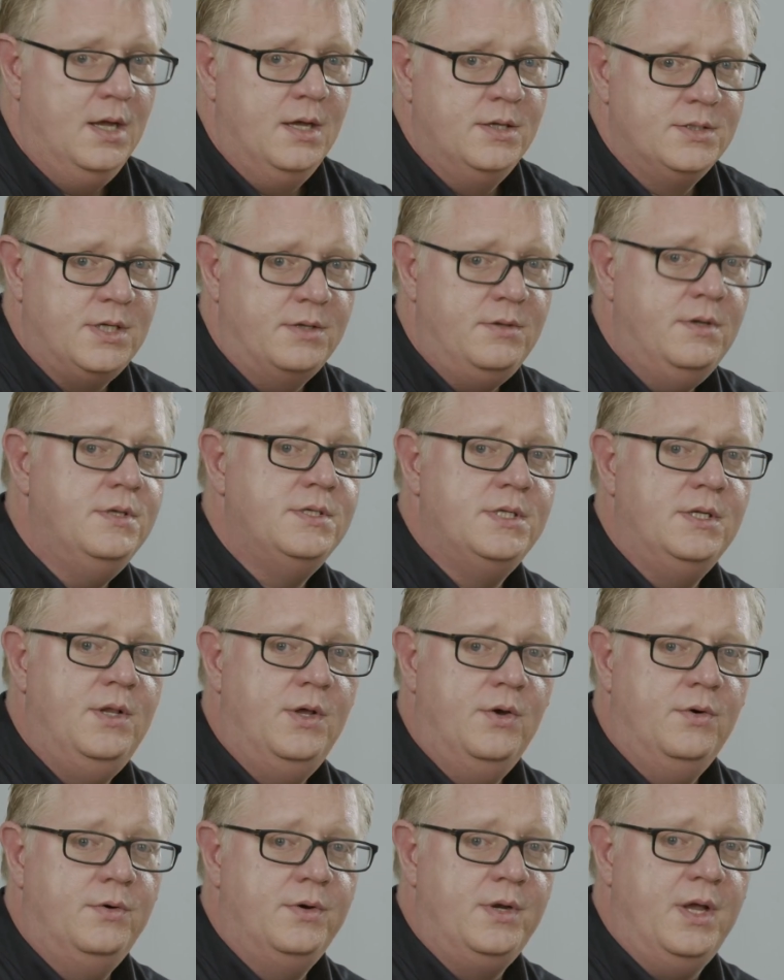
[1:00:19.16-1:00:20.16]
So using
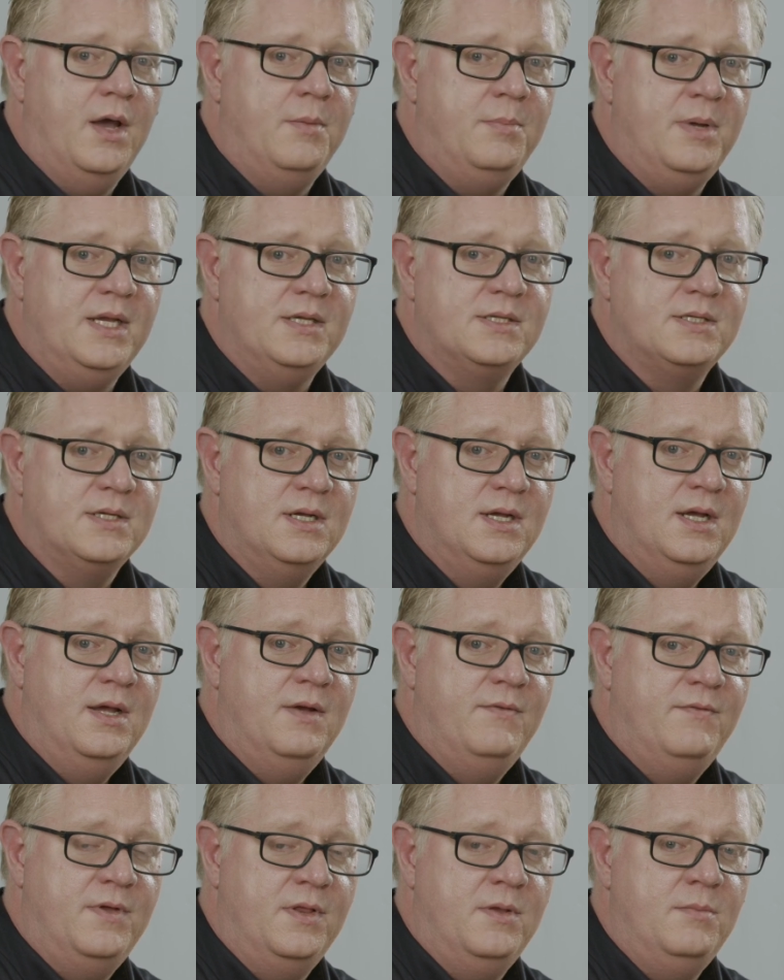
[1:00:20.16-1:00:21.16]
the audio beats
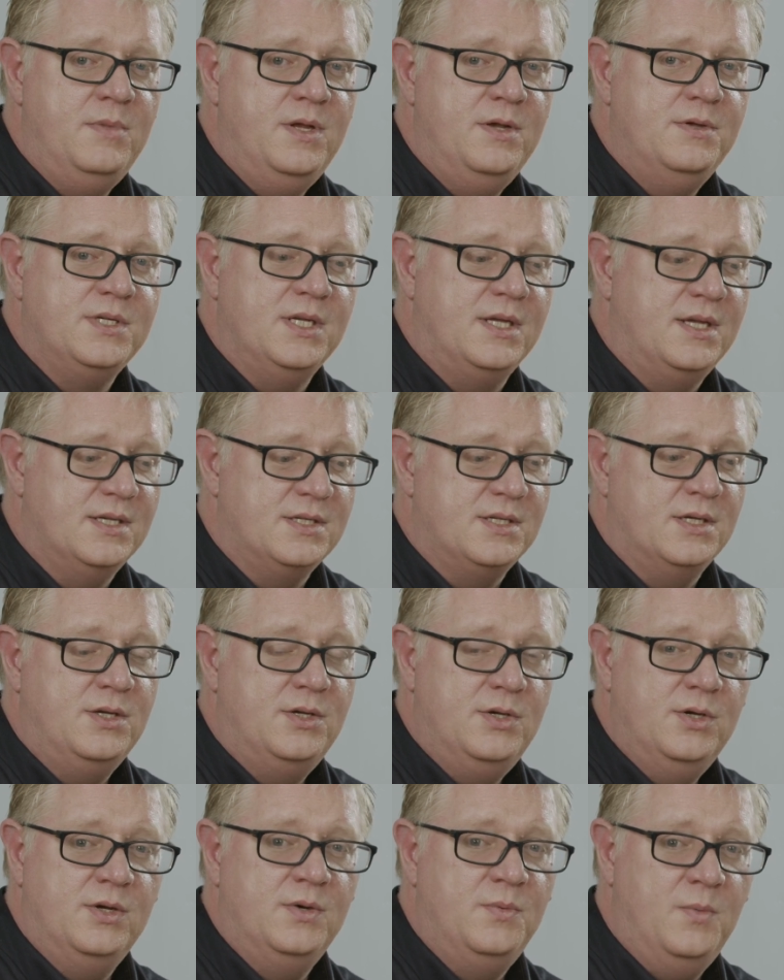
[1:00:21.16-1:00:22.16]
for the music is a
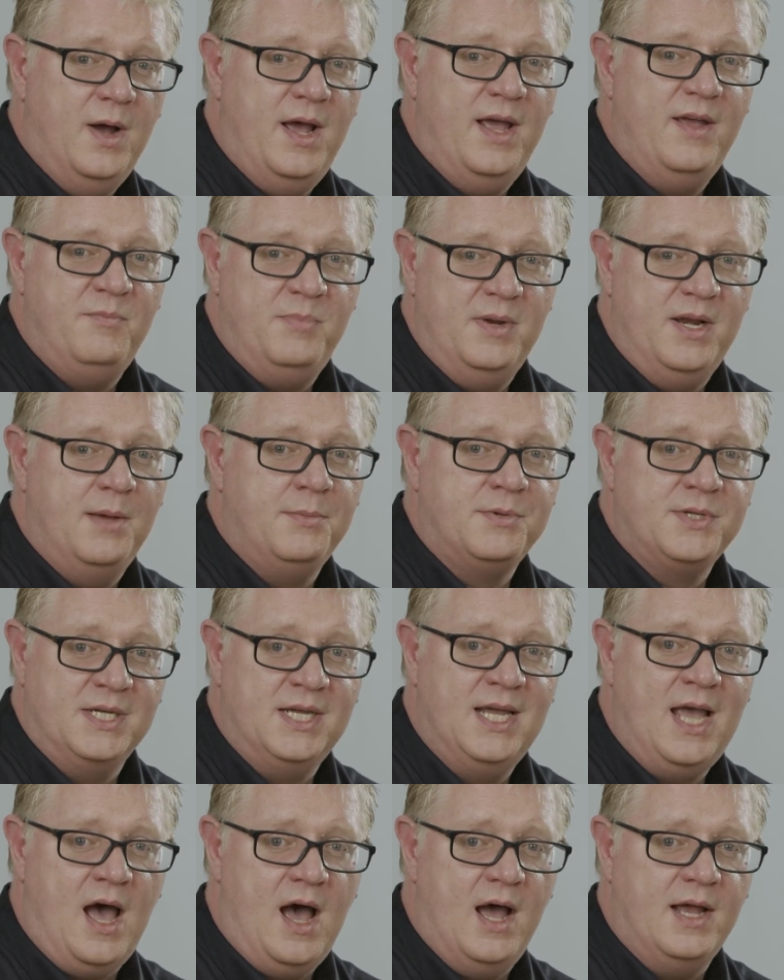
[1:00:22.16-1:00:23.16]
good way of being able to
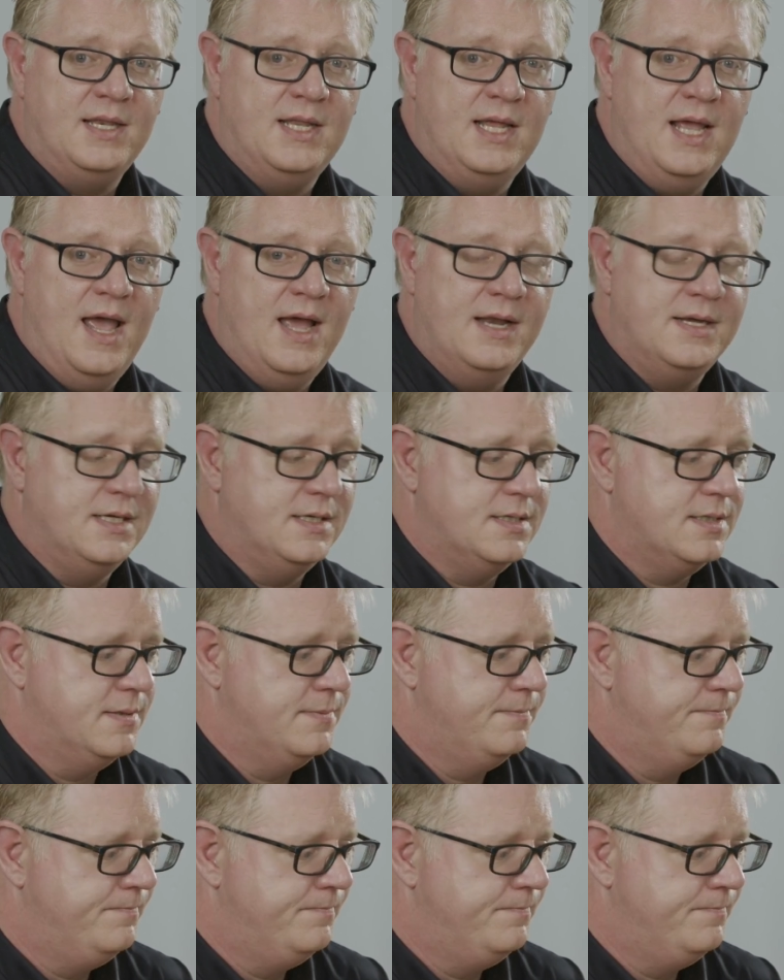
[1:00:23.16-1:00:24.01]
guide the edit.